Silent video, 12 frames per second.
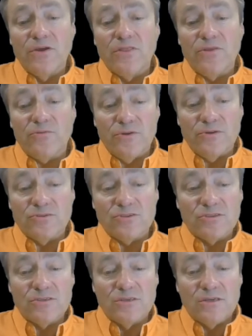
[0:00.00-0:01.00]
the
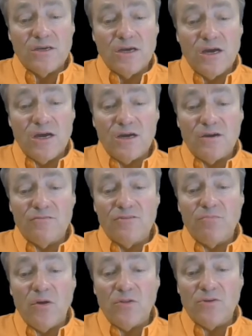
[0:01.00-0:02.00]
roots of
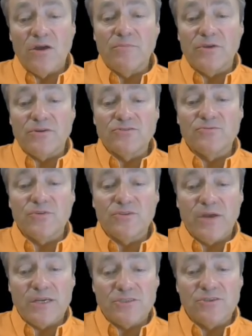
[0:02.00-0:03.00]
the polynomials
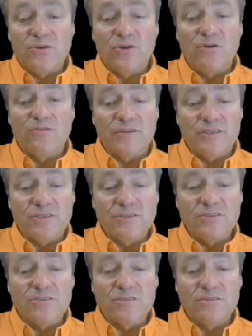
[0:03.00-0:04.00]
with rational
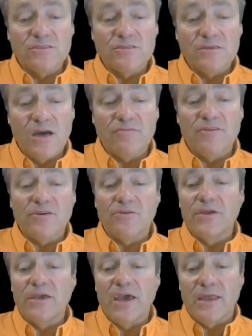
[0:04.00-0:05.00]
coefficients of
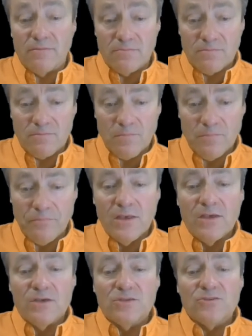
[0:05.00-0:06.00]
degree n.
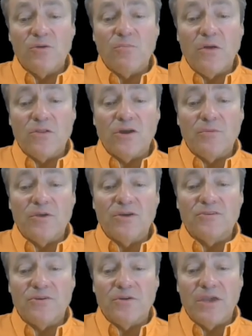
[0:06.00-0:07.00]
So a polynomial
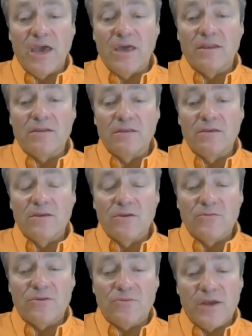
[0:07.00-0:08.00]
of degree n
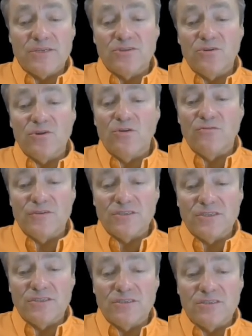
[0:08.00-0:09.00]
with rational
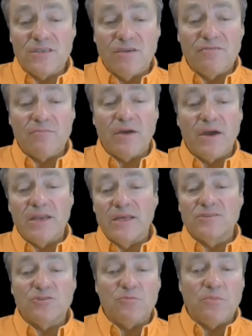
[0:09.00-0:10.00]
coefficients is given by an
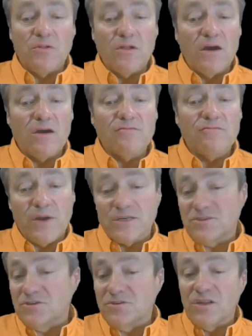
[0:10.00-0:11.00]
n-tuple of
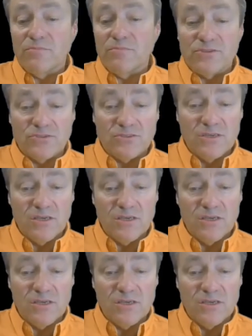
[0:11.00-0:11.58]
rational numbers.